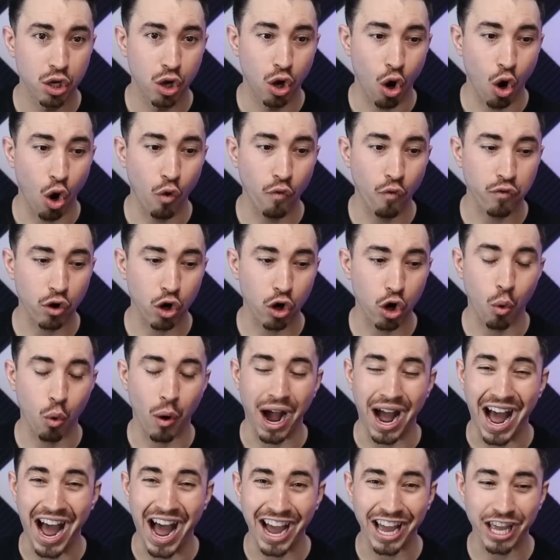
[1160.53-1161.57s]
over
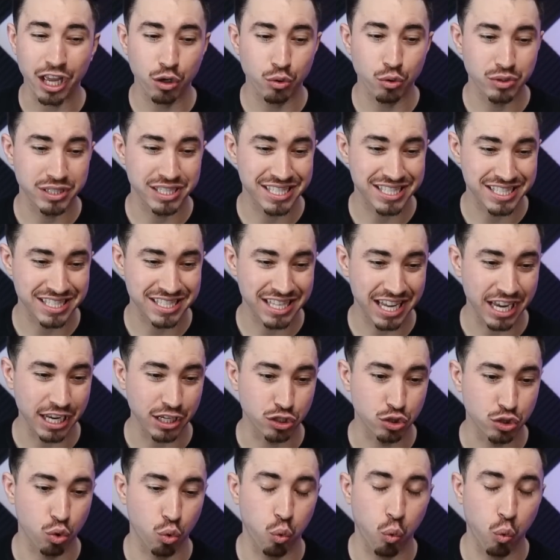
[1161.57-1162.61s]
Ohio State,
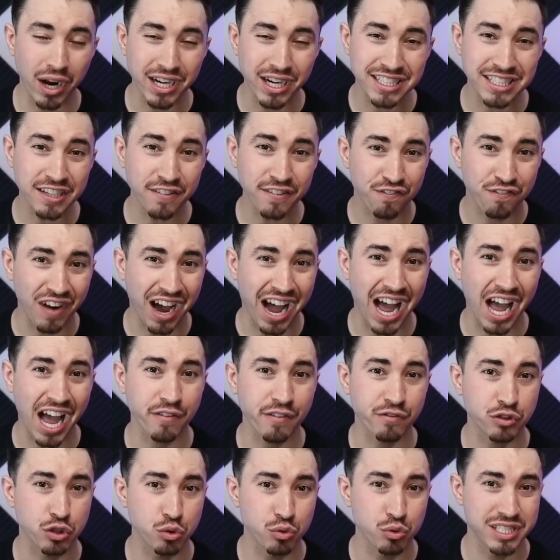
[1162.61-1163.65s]

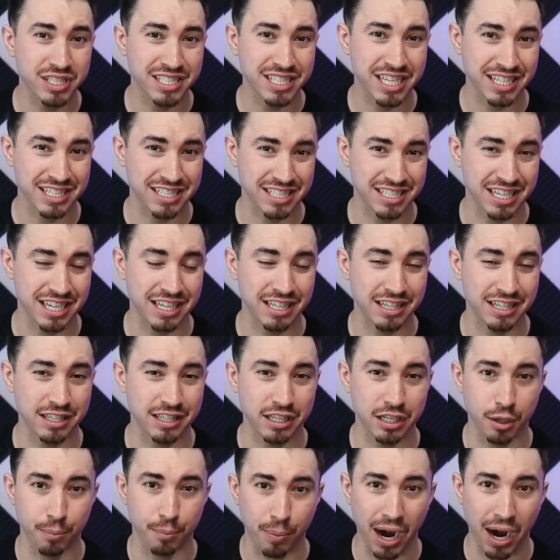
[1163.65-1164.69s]
25-16. The
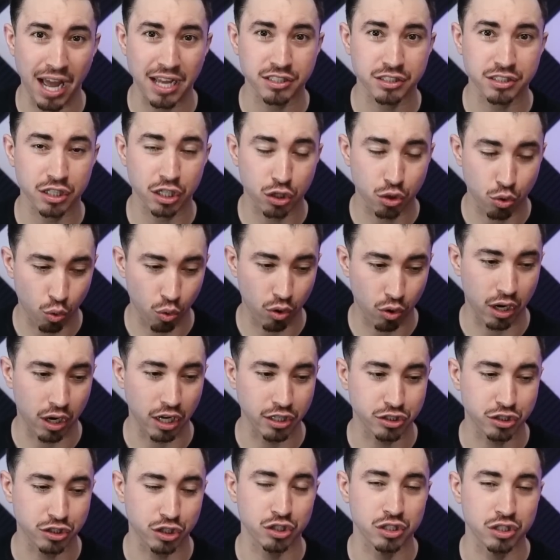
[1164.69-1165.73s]
Nebraska
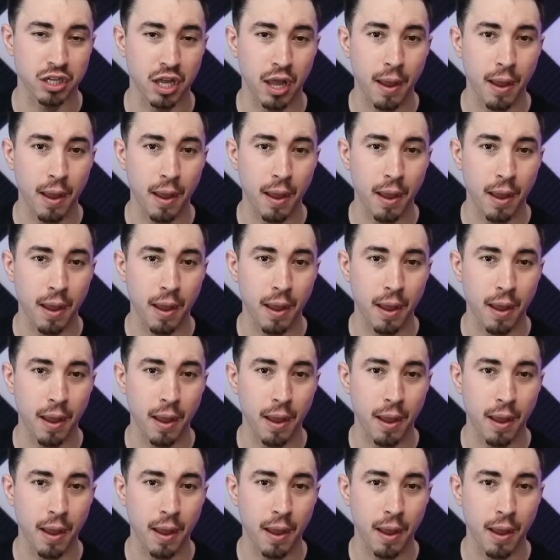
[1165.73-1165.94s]
Cornhuskers